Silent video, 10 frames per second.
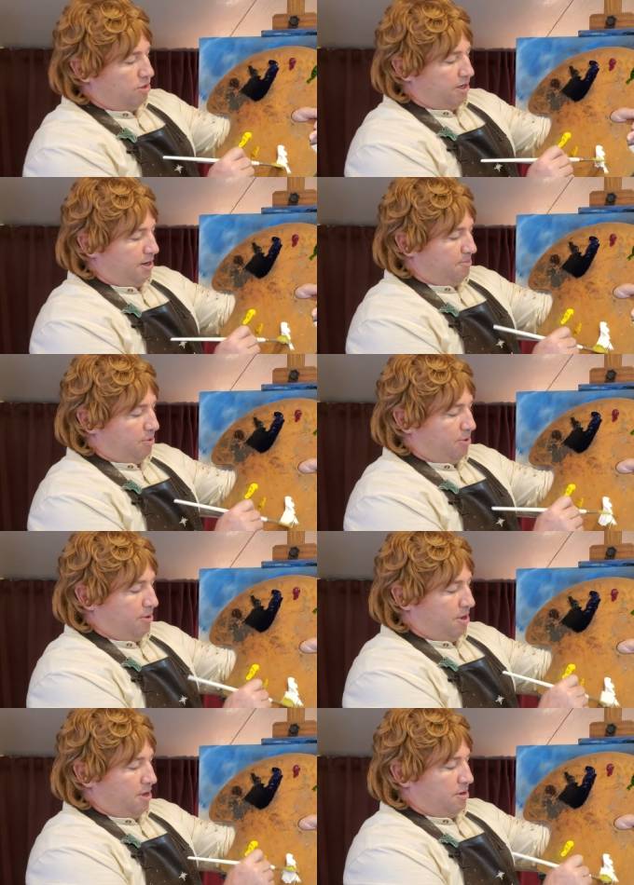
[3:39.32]
it up
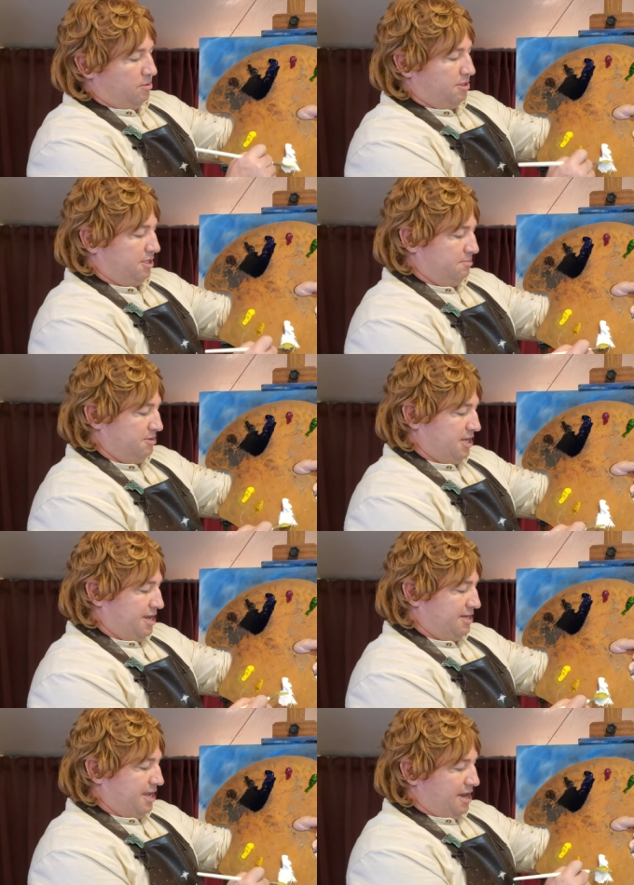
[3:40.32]
with some
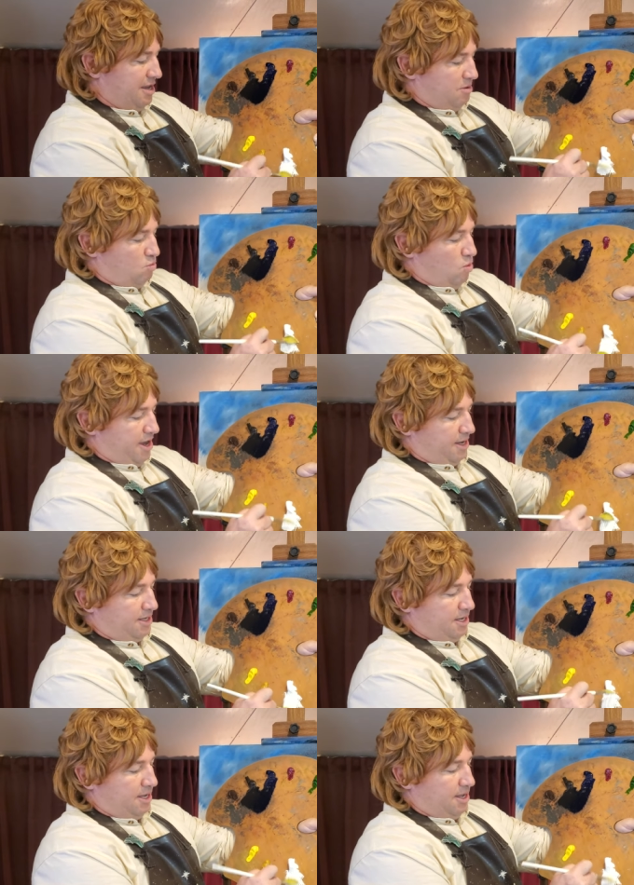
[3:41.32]
titanium
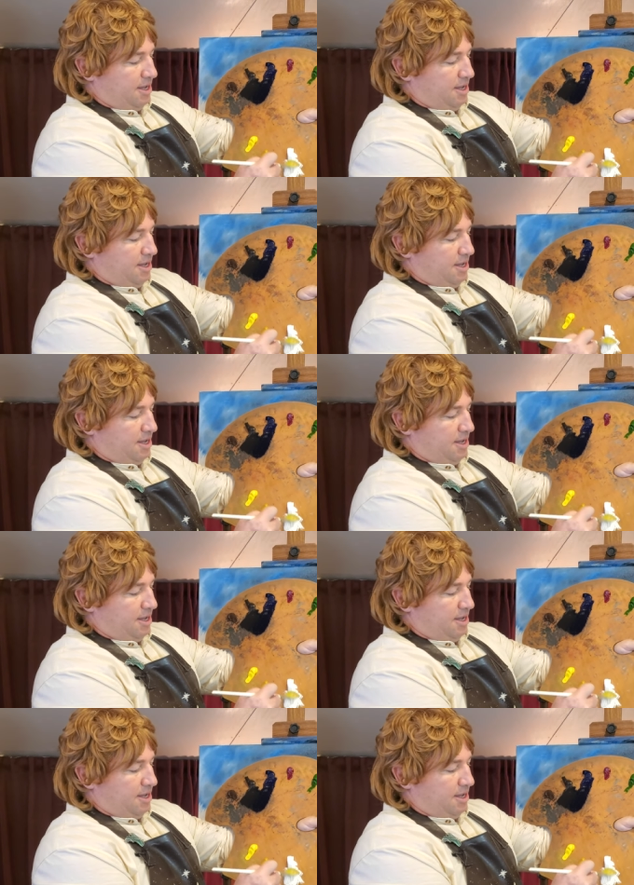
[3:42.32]
white.